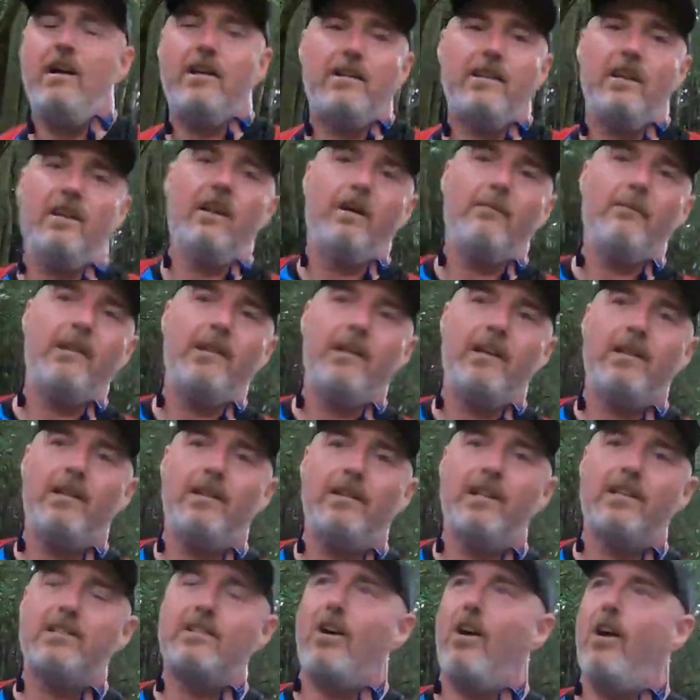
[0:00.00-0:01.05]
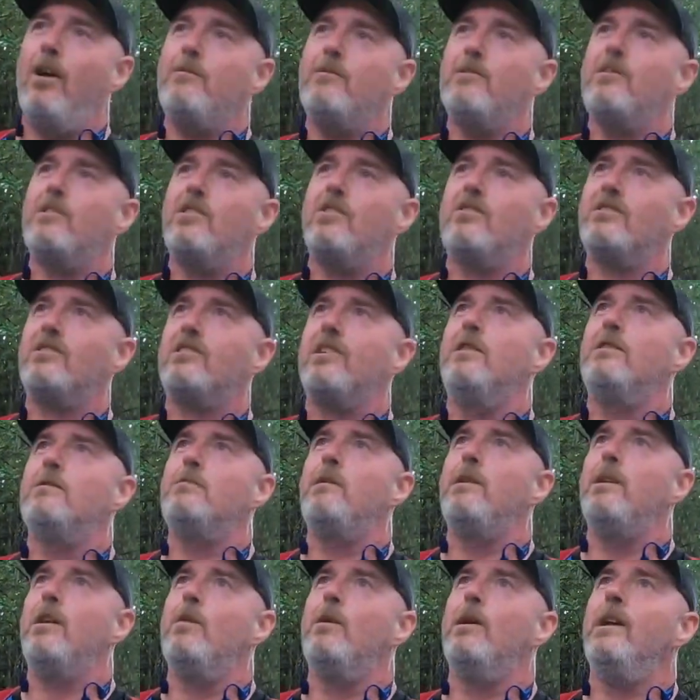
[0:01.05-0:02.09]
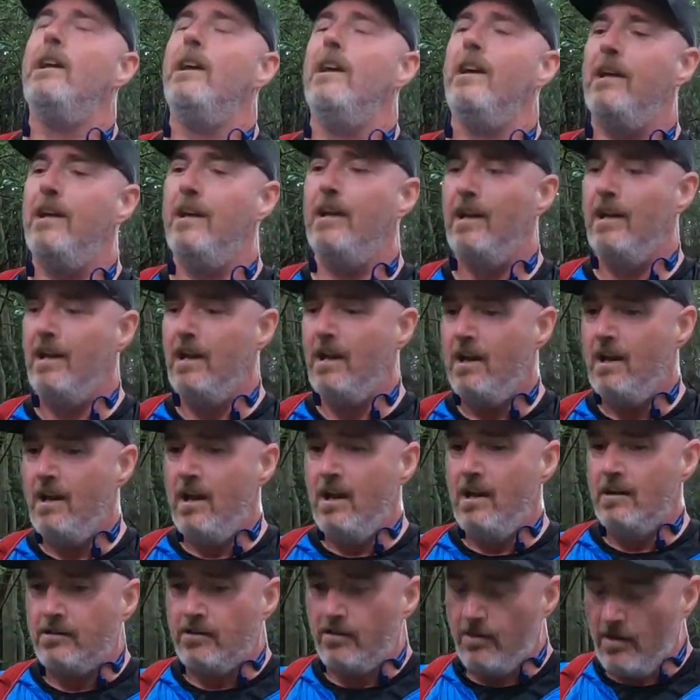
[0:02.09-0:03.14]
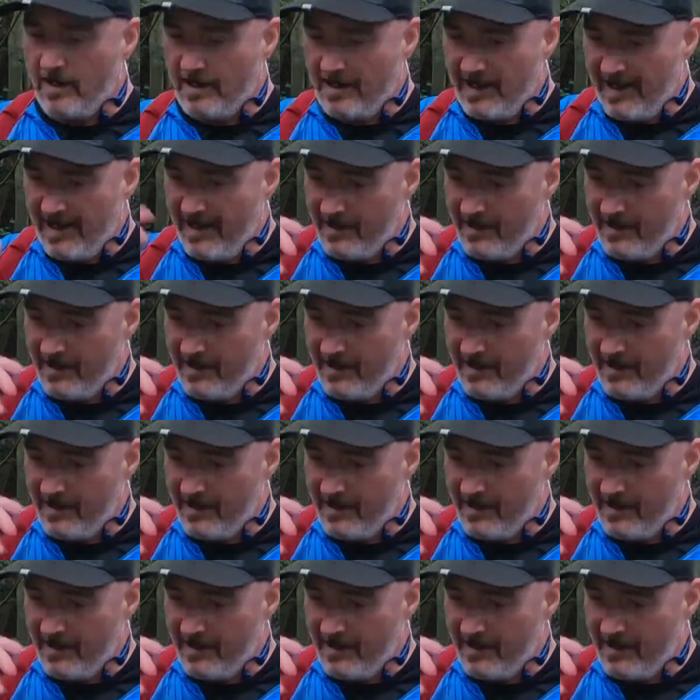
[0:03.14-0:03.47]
you know, I mean, the time just doesn't seem to be doing it. So I thought, okay,